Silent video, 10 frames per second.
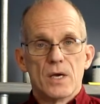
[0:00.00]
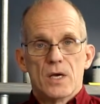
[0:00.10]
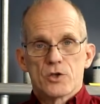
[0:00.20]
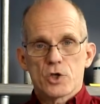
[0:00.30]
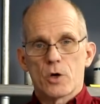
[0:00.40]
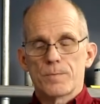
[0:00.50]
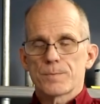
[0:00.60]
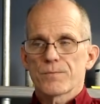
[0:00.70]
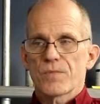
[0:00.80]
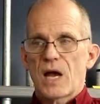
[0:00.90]
So
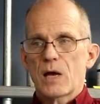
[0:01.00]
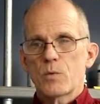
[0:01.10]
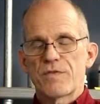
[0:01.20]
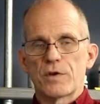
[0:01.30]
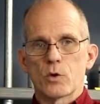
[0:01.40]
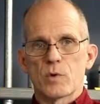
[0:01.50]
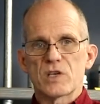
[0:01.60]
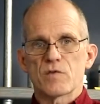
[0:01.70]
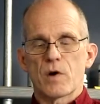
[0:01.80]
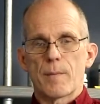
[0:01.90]
how do we fill the
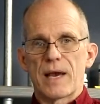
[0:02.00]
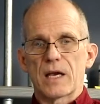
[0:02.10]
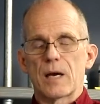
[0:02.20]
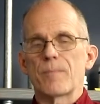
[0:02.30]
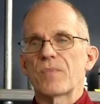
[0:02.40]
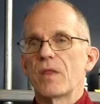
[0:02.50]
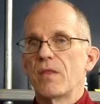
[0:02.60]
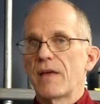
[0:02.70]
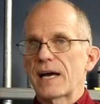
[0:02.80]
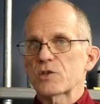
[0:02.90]
reservoir back up?
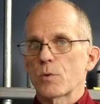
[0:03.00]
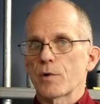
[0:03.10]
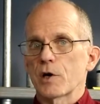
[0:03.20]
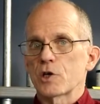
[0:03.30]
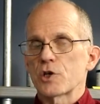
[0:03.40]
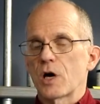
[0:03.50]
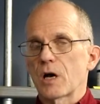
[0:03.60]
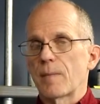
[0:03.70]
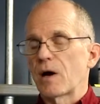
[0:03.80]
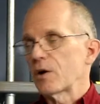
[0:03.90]
That's what we're going to talk
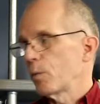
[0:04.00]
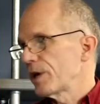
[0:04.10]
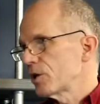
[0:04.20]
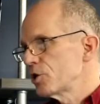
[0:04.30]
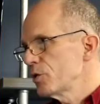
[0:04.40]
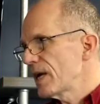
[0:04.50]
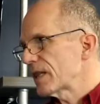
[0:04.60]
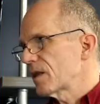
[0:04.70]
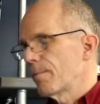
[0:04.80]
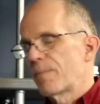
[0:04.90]
about. And we can do that
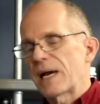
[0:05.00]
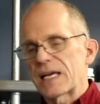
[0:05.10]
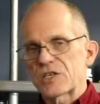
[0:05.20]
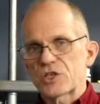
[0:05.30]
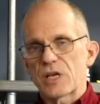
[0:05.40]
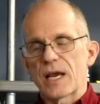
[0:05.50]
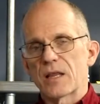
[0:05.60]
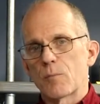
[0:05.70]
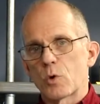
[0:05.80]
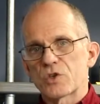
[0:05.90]
the best and the
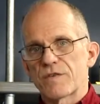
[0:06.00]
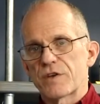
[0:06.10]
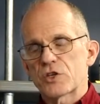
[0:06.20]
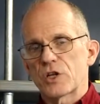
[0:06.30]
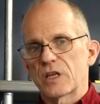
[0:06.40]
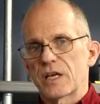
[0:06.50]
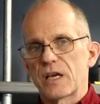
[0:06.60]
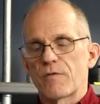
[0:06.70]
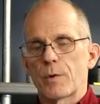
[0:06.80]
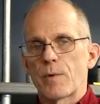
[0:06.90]
most efficiently
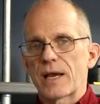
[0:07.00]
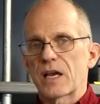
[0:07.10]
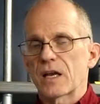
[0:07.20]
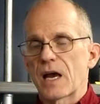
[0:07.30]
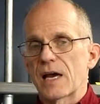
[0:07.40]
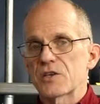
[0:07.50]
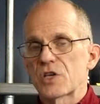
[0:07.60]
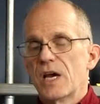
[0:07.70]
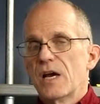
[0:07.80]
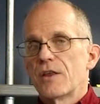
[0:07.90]
if we recognize
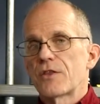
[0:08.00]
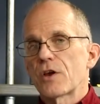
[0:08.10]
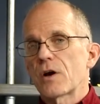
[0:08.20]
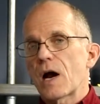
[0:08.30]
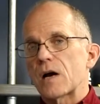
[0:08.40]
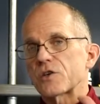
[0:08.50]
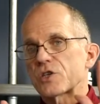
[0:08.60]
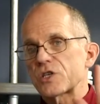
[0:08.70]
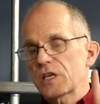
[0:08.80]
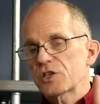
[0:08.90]
that there are
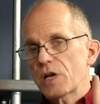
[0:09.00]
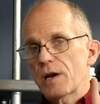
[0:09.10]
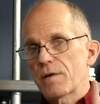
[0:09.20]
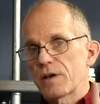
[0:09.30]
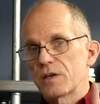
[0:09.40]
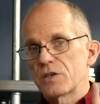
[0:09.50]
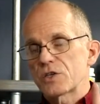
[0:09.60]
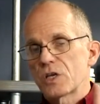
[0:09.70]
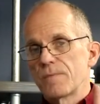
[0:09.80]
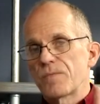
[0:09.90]
6
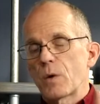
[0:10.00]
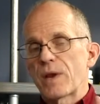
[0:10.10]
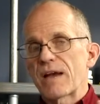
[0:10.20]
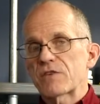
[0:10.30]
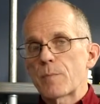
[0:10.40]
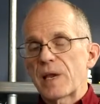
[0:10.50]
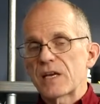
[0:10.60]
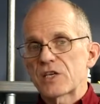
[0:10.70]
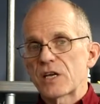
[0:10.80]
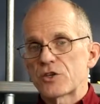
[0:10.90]
areas that we have to pay
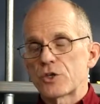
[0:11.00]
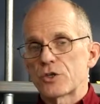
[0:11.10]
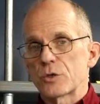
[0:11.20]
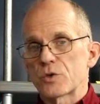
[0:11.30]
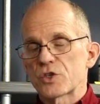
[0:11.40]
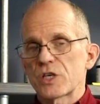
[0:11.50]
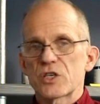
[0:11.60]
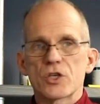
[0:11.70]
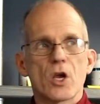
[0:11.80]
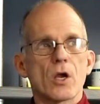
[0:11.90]
attention to,
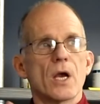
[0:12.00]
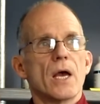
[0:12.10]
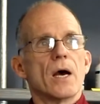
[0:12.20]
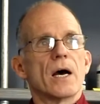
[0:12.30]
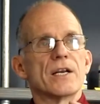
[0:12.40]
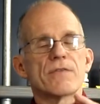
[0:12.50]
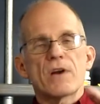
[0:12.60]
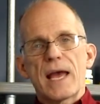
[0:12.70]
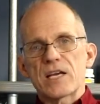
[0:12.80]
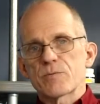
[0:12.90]
6
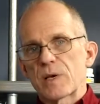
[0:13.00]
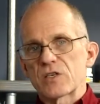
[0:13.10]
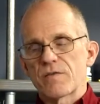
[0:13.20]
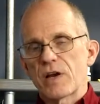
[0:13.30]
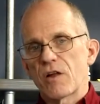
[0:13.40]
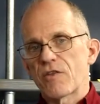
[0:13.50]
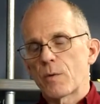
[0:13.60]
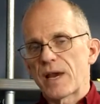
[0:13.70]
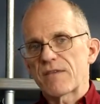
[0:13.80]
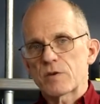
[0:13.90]
different aspects of health that
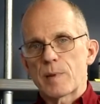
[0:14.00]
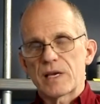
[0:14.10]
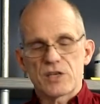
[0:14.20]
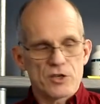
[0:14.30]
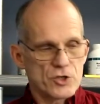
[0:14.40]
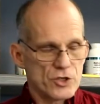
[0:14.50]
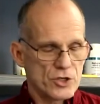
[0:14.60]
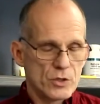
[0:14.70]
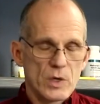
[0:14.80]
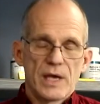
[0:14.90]
we have to pay attention
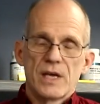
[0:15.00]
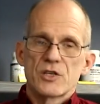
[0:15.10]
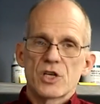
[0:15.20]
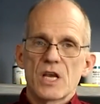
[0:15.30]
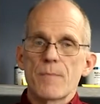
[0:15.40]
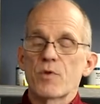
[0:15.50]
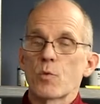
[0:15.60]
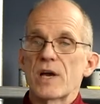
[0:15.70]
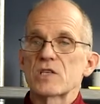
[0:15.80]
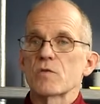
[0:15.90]
to keep the
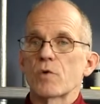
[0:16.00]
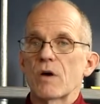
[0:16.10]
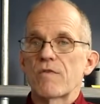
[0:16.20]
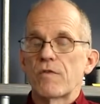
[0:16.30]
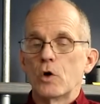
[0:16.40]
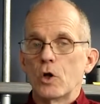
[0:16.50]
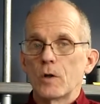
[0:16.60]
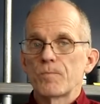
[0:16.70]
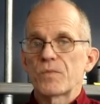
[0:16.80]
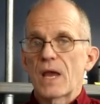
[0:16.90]
reservoir
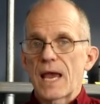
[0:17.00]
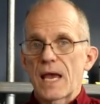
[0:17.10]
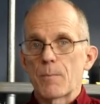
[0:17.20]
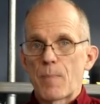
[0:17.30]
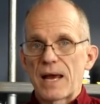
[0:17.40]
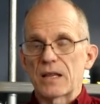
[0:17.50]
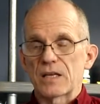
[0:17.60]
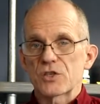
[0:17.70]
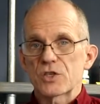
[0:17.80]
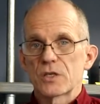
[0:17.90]
full and
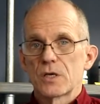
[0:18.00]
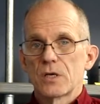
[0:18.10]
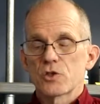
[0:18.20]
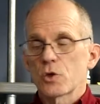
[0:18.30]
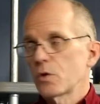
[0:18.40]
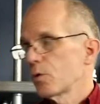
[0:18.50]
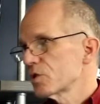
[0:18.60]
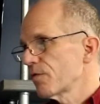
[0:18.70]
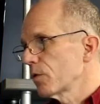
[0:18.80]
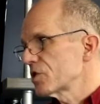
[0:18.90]
balanced. So
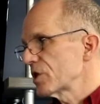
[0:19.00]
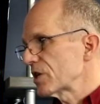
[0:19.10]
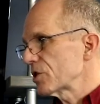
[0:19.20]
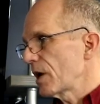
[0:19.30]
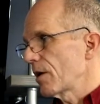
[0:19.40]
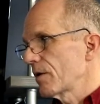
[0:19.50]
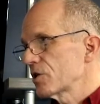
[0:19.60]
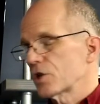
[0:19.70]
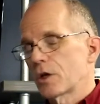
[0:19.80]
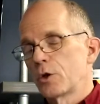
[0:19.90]
those 6
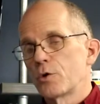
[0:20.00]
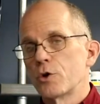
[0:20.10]
areas include